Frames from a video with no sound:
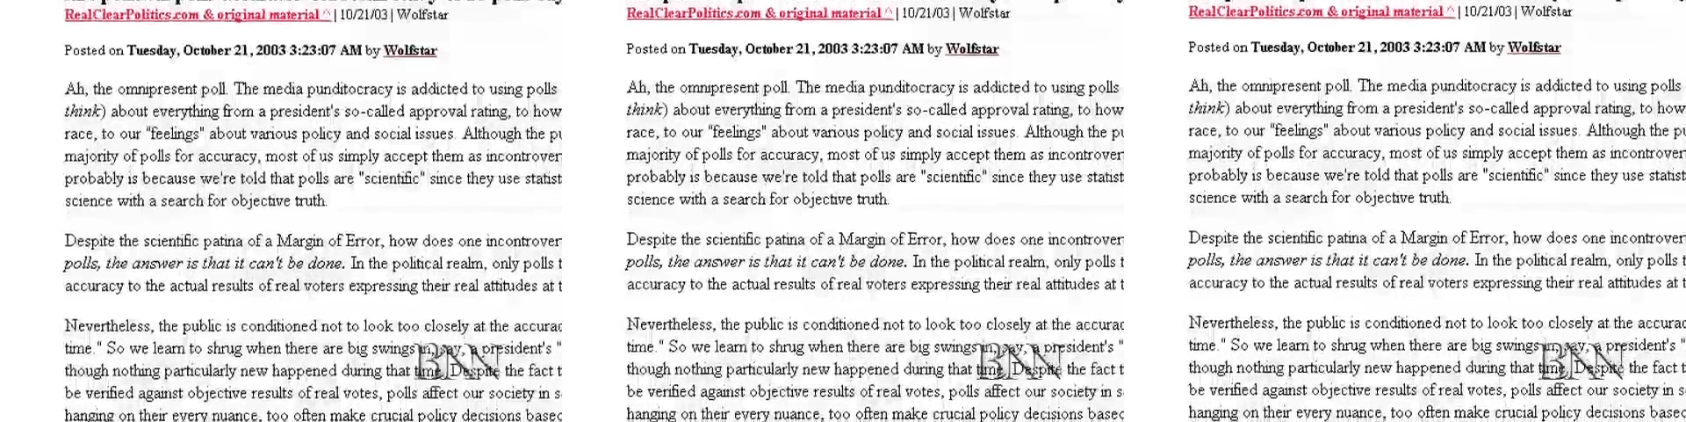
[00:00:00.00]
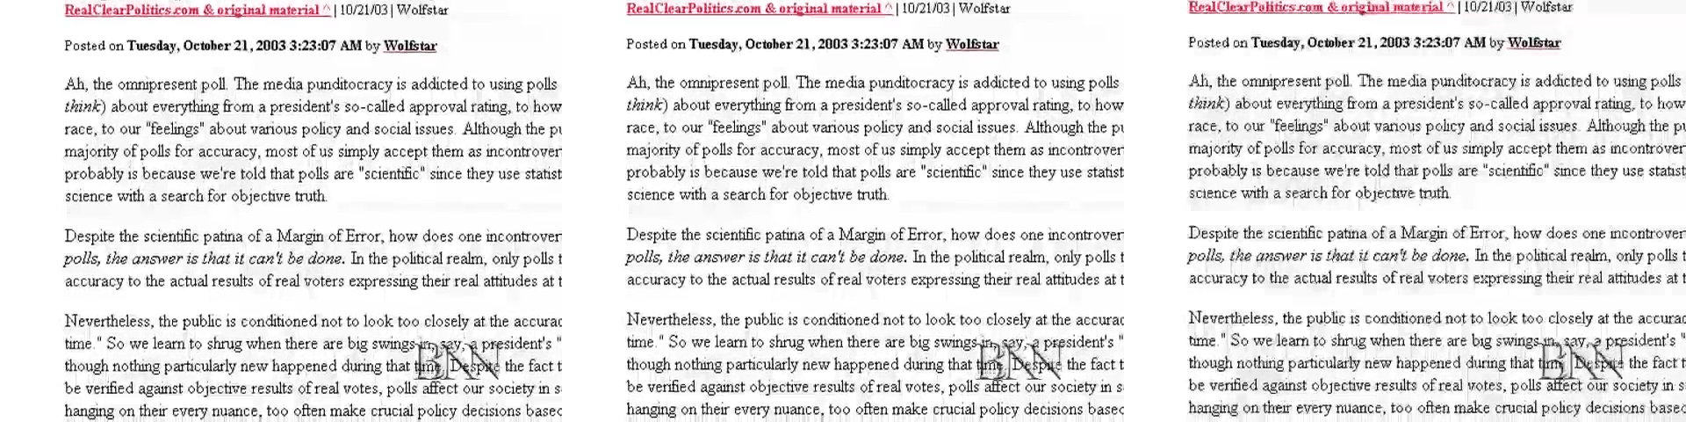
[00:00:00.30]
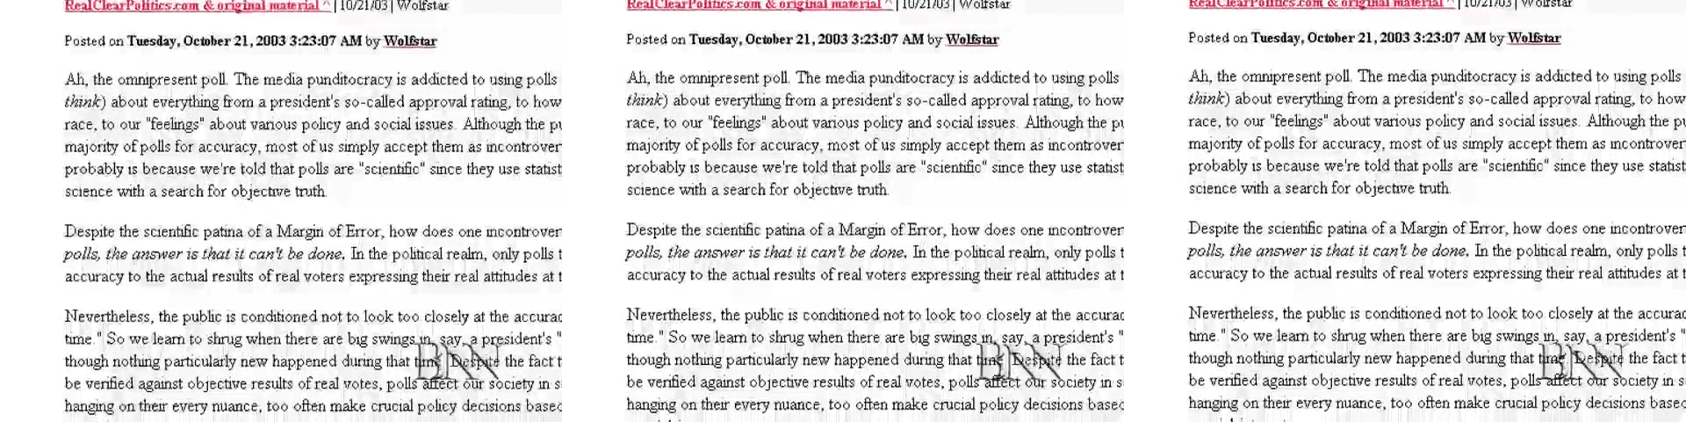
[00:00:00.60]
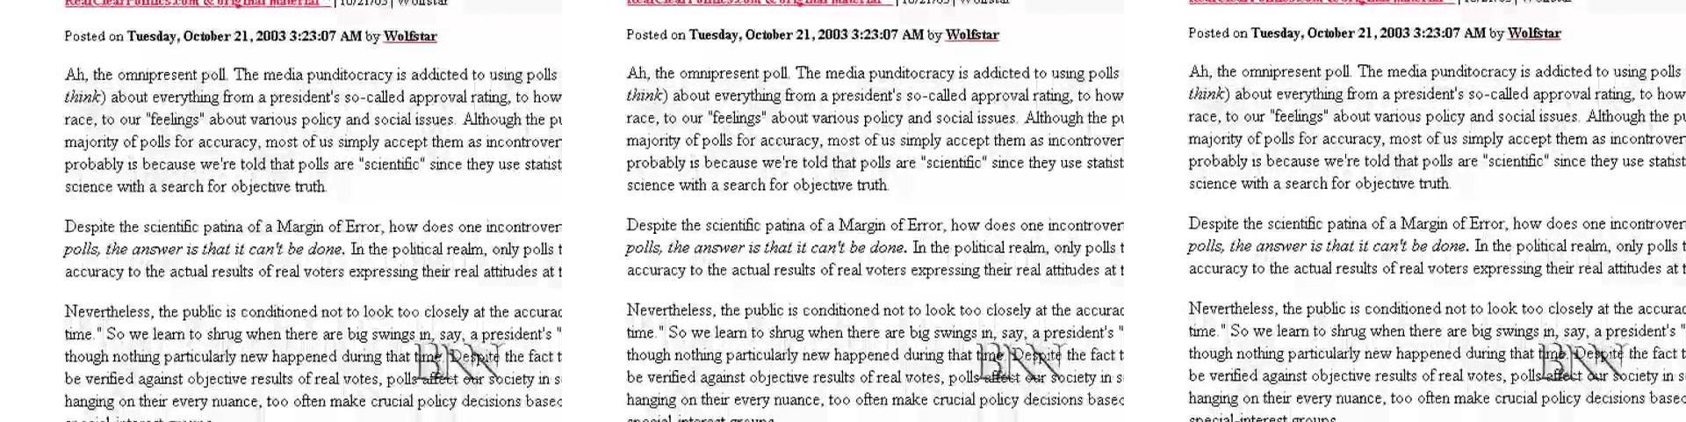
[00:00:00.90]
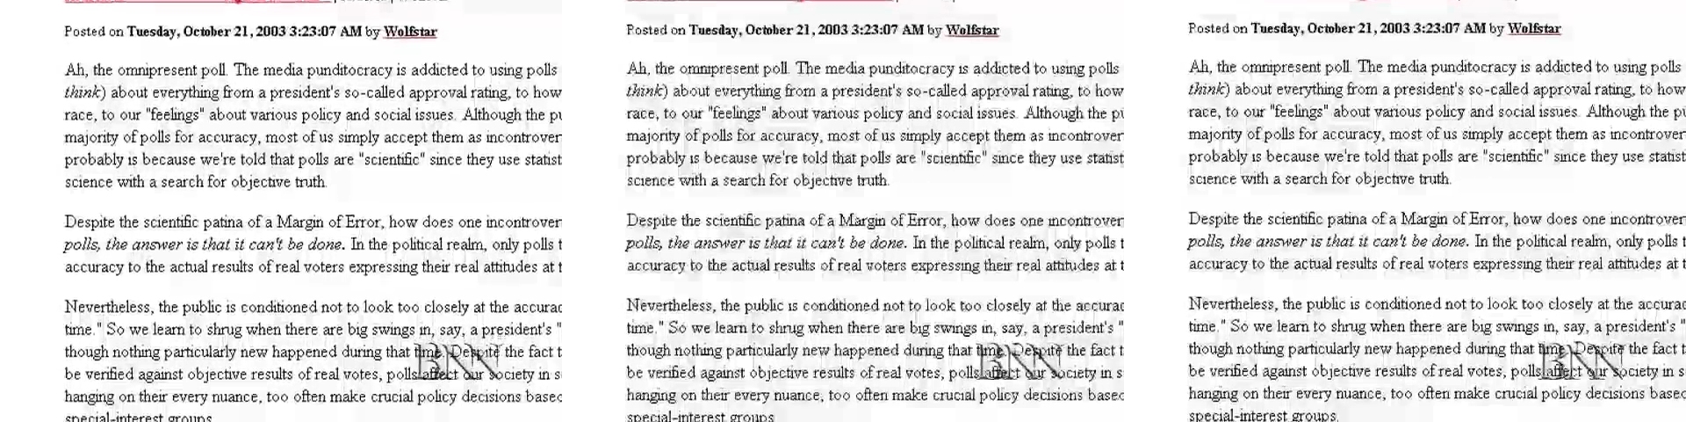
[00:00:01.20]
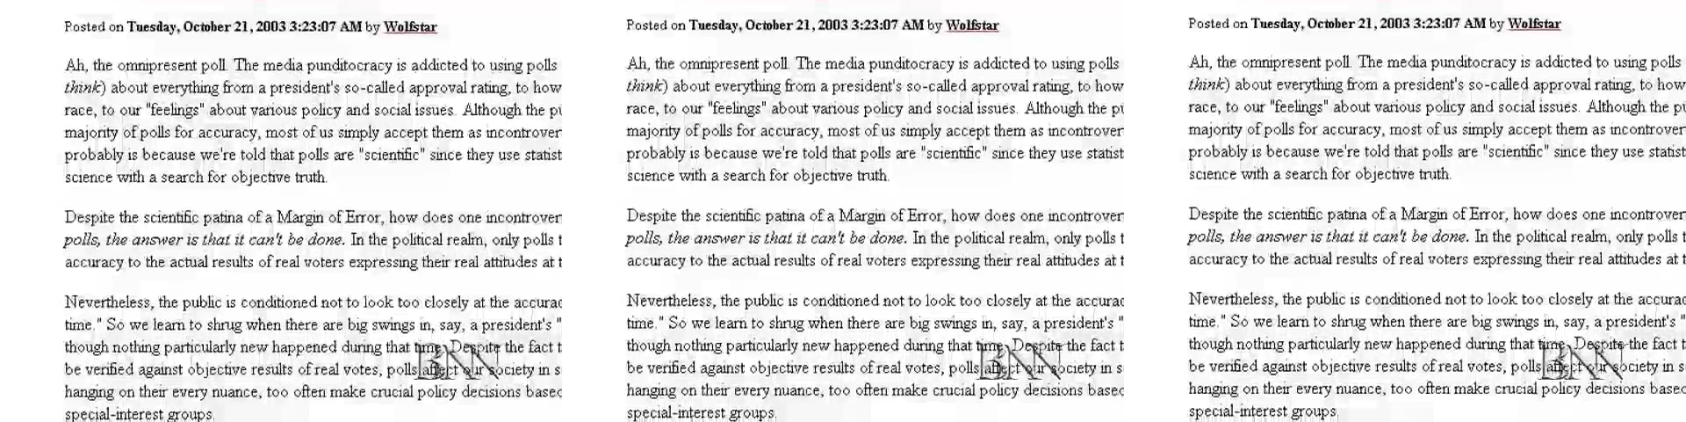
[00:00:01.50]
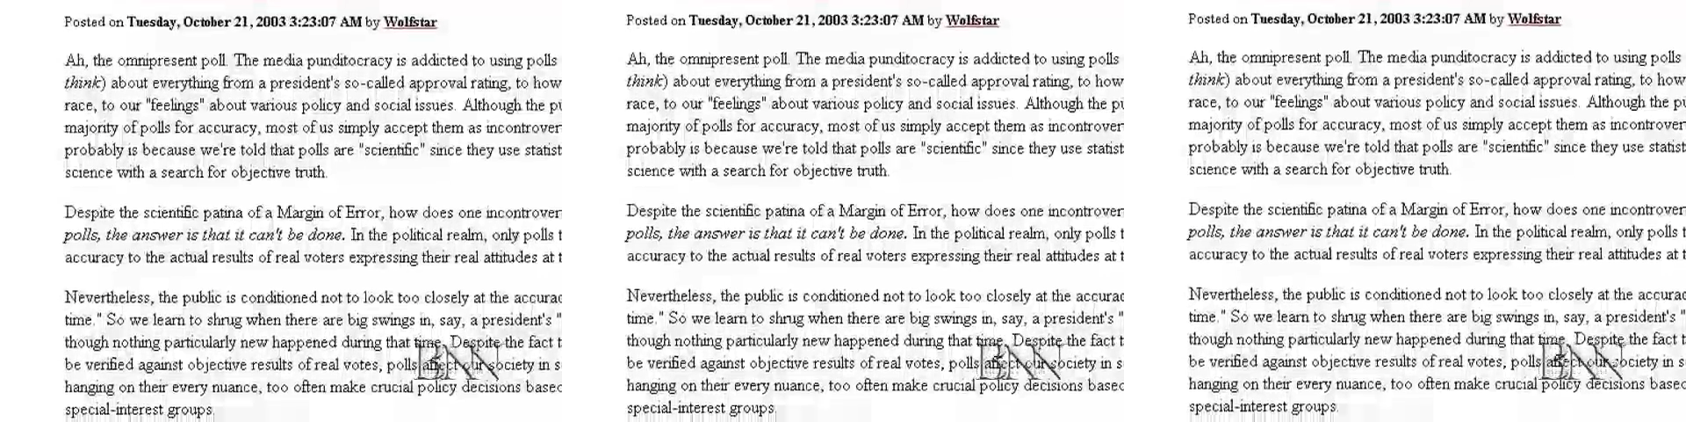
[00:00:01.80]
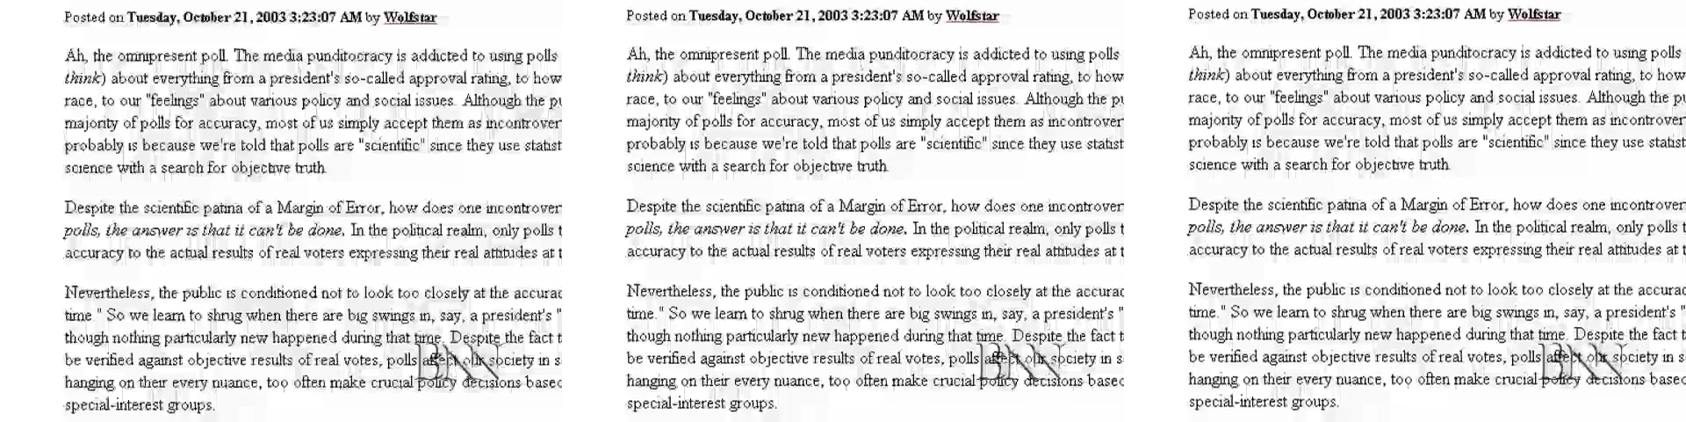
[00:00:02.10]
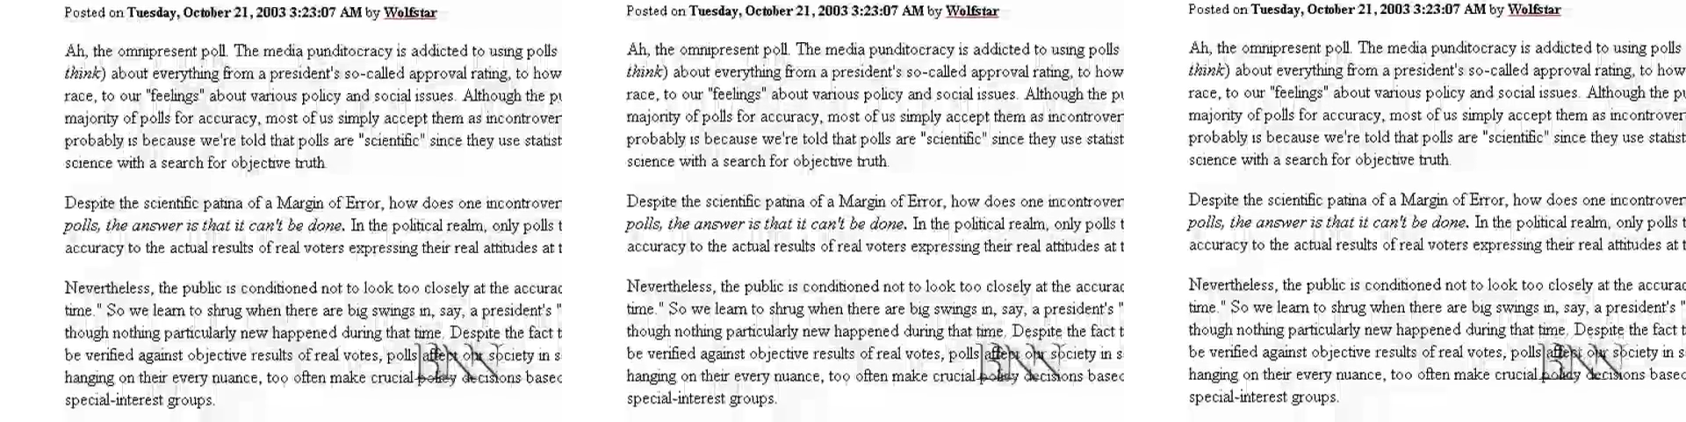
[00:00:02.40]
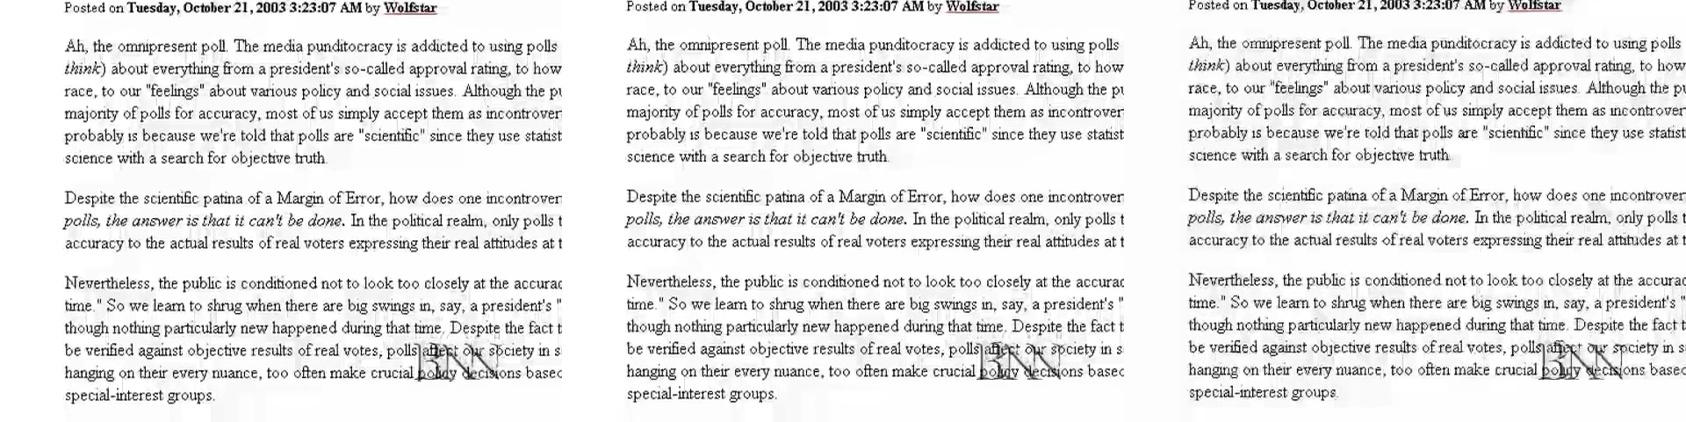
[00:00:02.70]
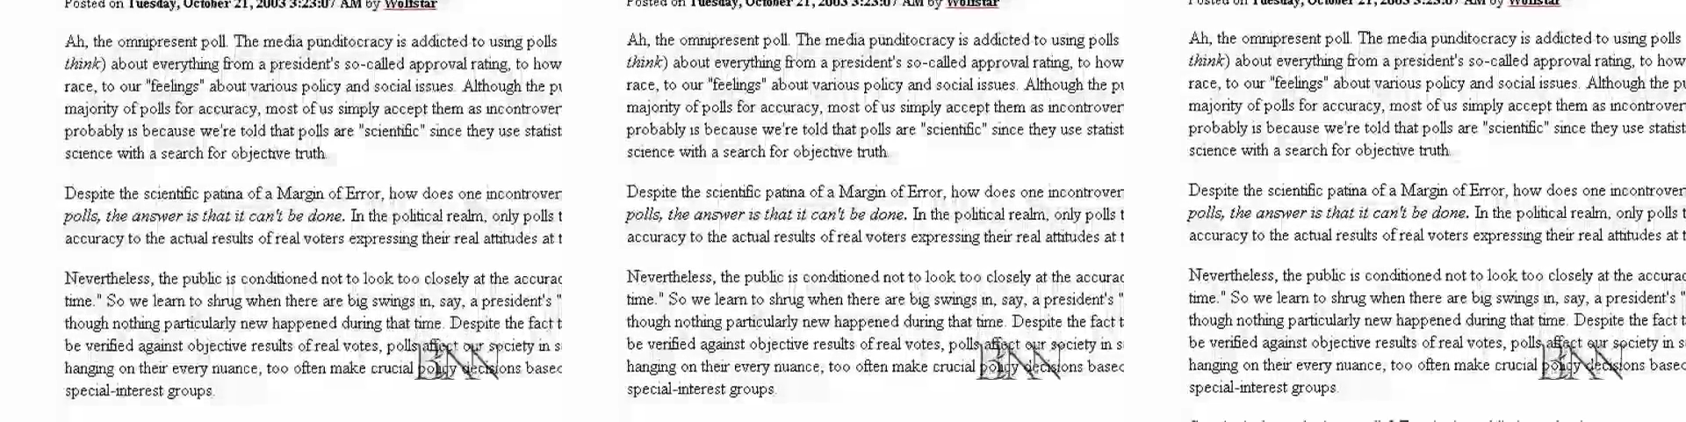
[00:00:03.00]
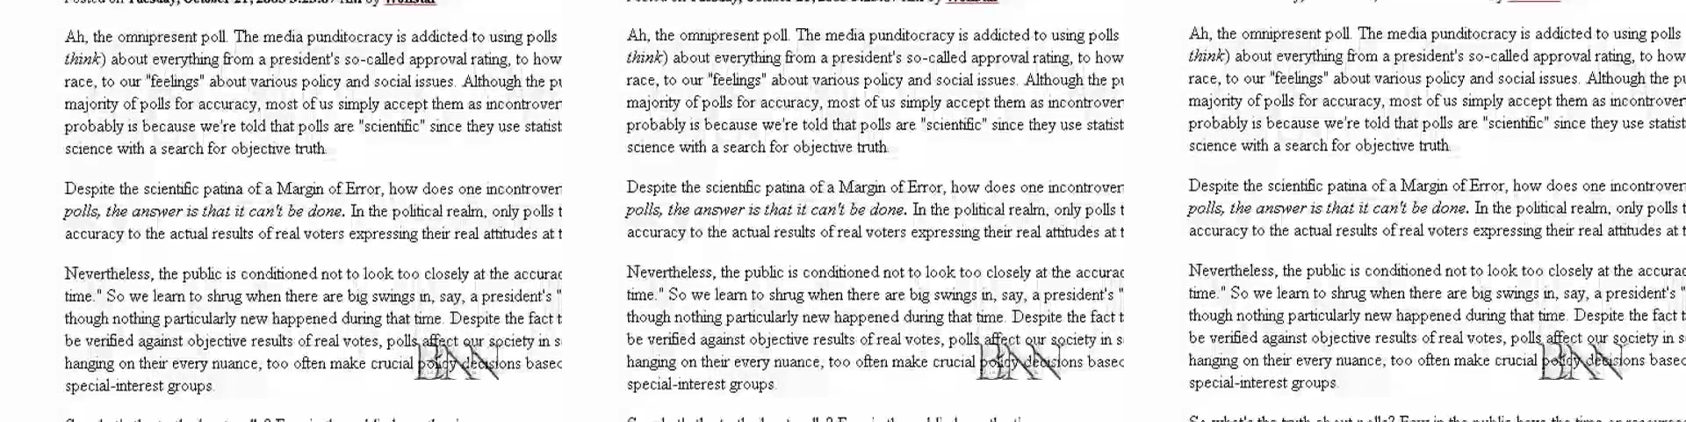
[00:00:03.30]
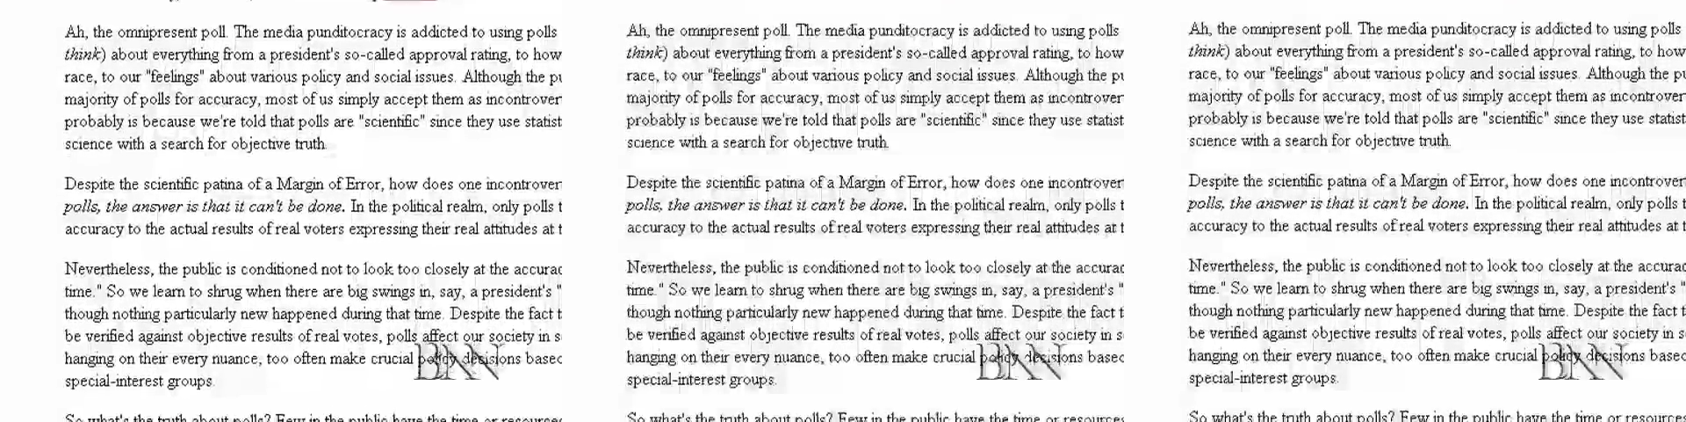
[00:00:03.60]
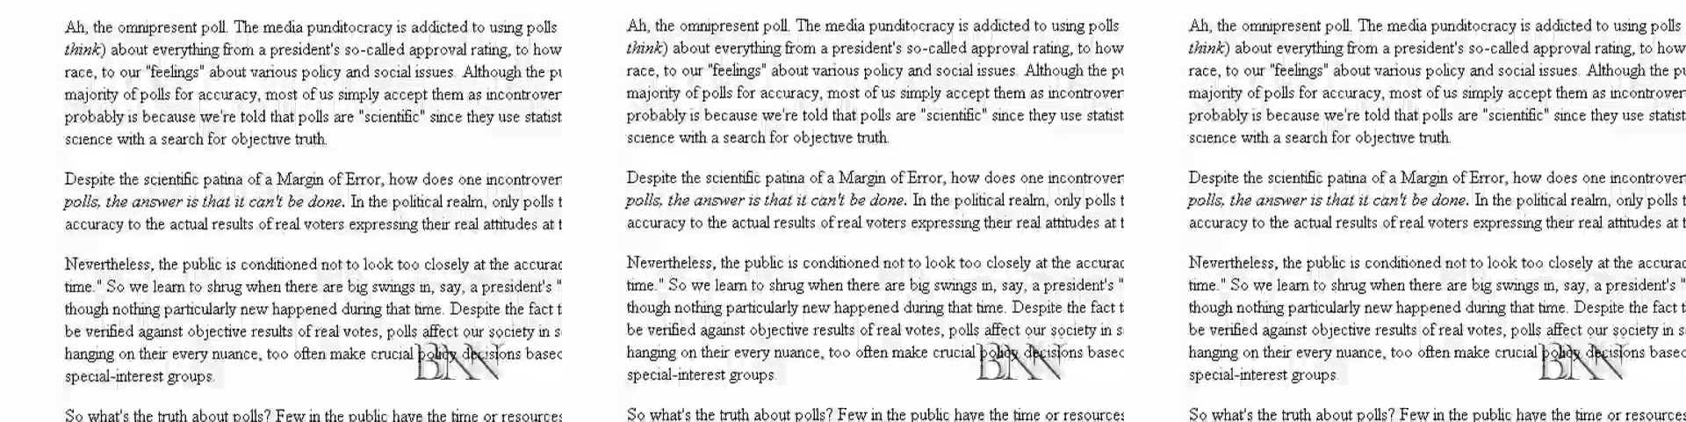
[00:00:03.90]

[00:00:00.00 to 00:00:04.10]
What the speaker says: [unreadable: no face in view]